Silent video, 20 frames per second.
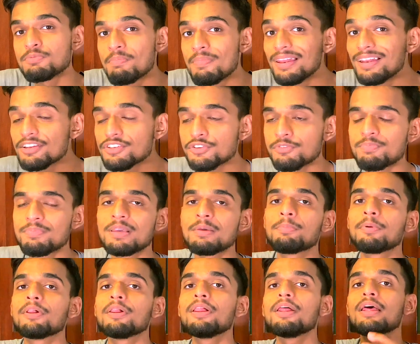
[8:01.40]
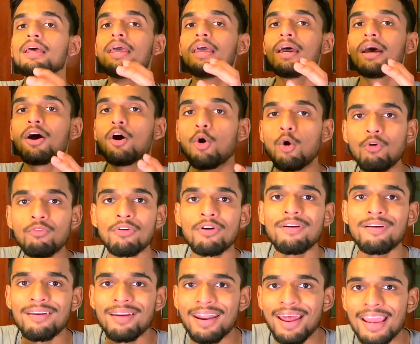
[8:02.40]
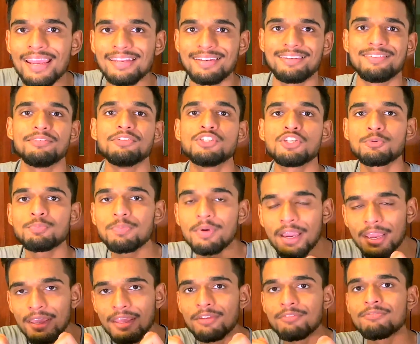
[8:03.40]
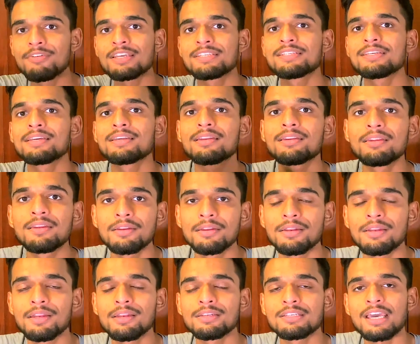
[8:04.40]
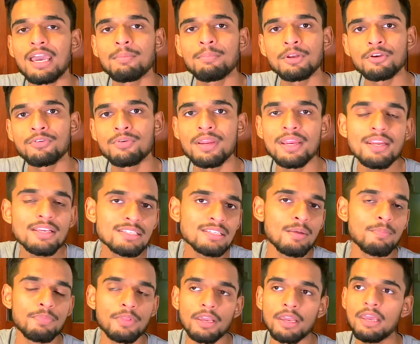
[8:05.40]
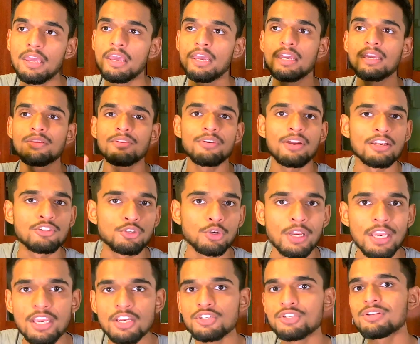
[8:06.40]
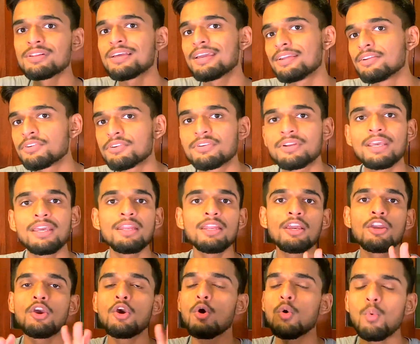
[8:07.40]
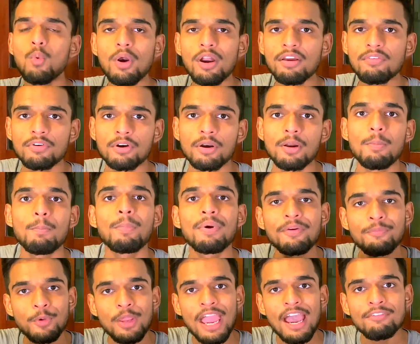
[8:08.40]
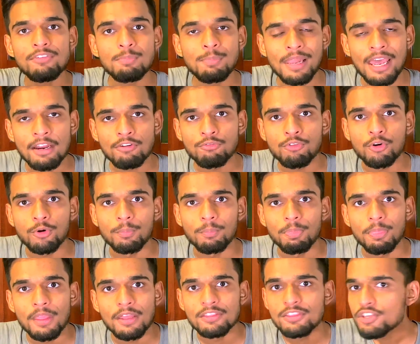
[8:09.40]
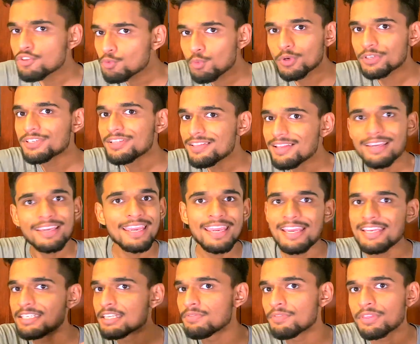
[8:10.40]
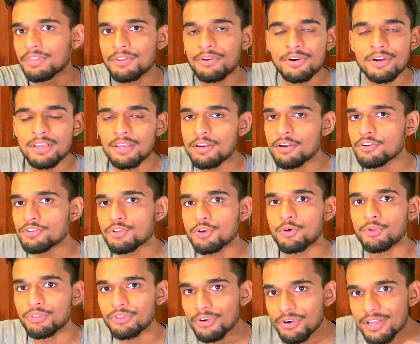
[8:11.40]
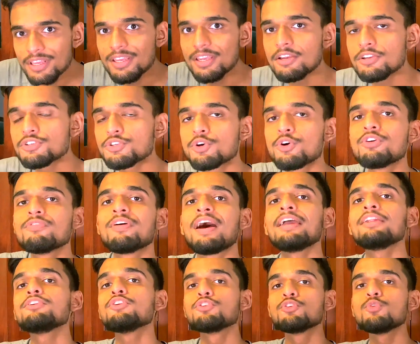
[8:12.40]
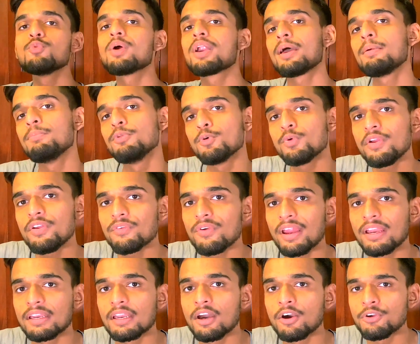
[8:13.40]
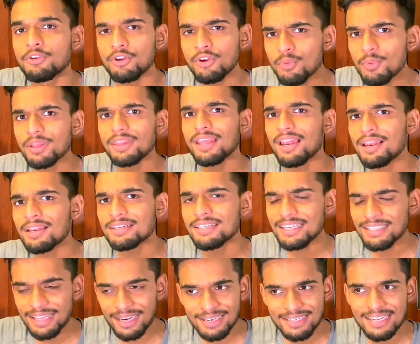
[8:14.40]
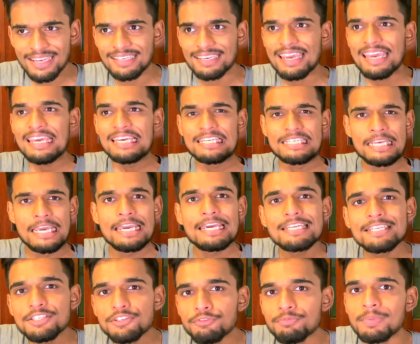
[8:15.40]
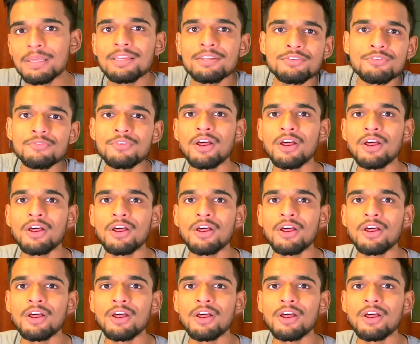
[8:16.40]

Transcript: millions of people overnight just by investing a little time in creating something either educational, entertaining, whatever. But we have a platform. This wasn't the case even 30 years ago. 30 years ago, if I had to do what I'm doing right now, you know what that'll take? That'll take tens of millions of